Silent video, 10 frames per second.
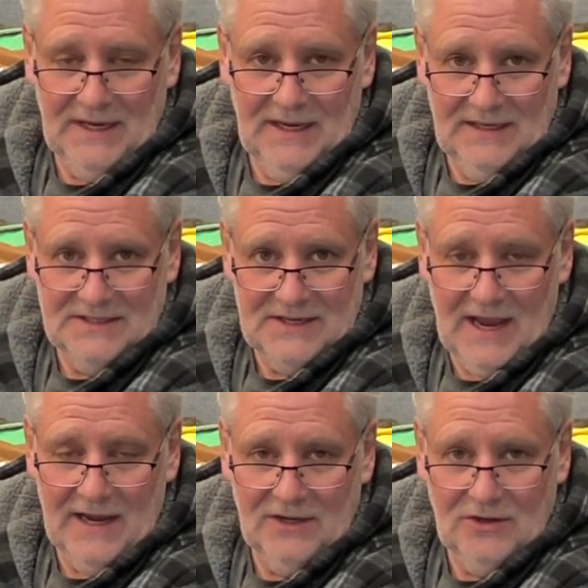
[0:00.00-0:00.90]

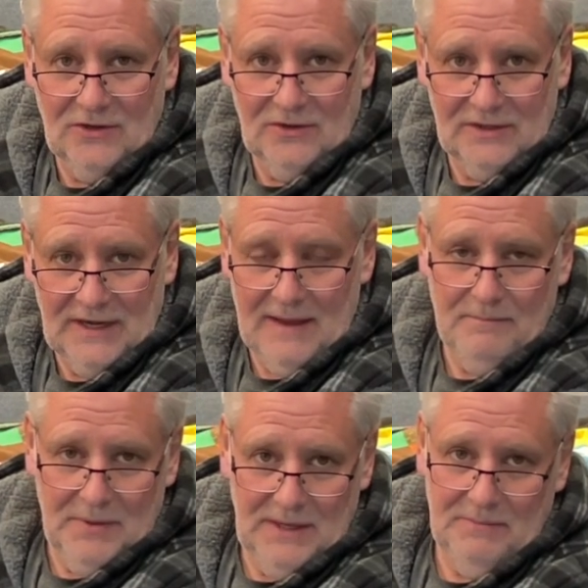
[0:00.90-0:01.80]
inside called an
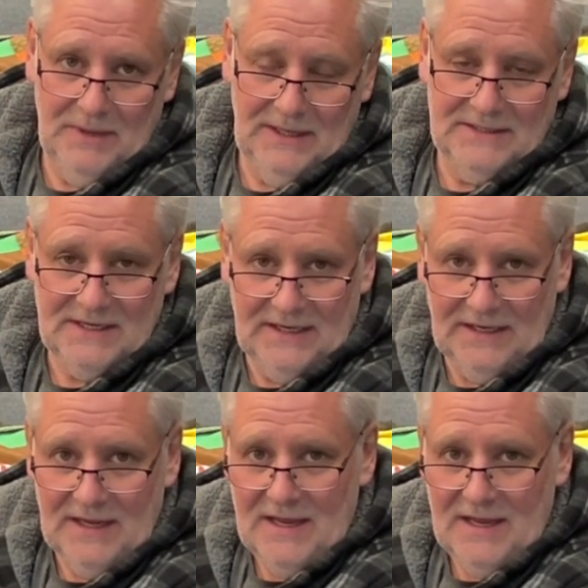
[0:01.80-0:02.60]
MPPT.